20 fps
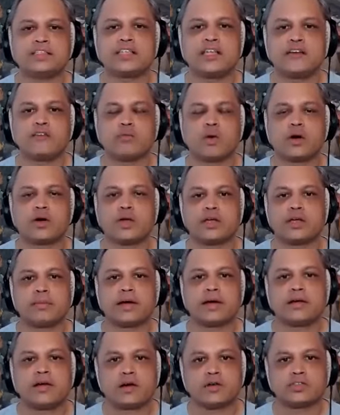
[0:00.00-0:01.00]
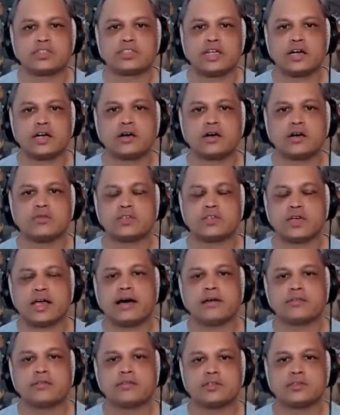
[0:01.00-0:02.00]
of worrying about ourselves or how
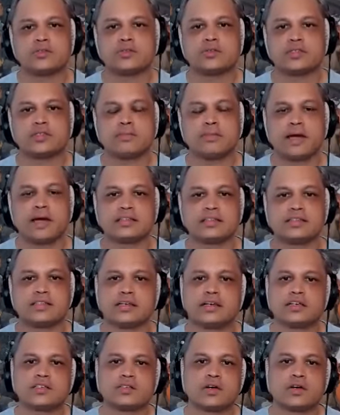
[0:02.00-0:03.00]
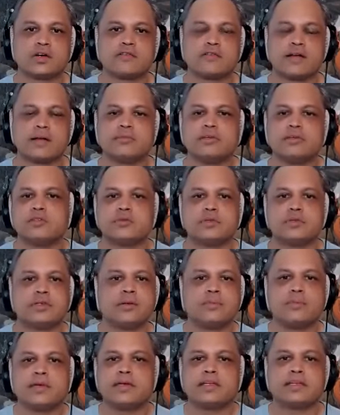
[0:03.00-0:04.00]
this was impacting us or our families, we immediately
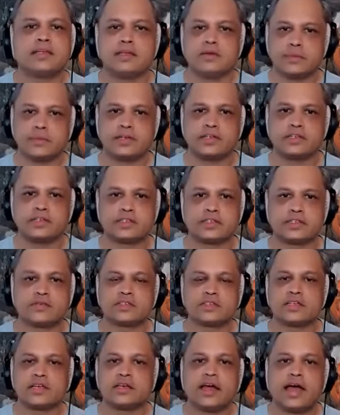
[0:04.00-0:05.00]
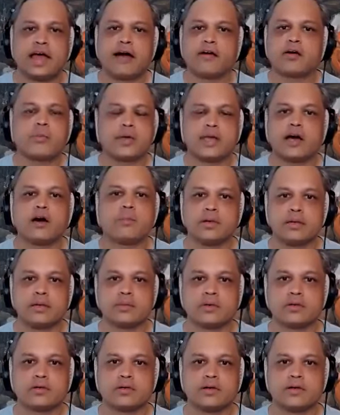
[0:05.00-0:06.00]
went into service. How can we help people?
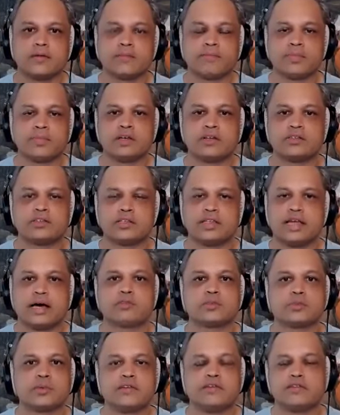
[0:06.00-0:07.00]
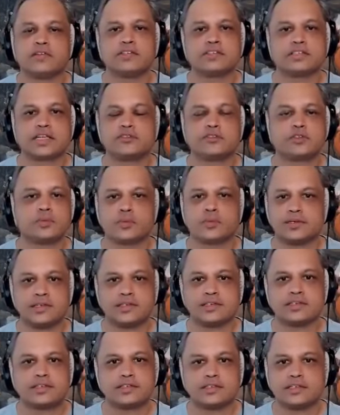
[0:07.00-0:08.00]
So that was my first entry point into
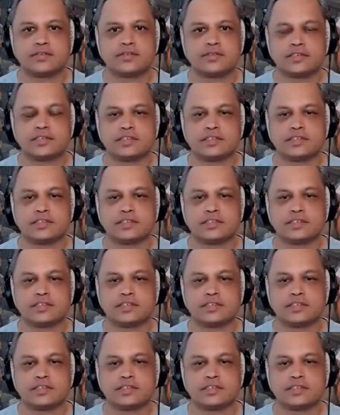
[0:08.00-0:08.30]
service.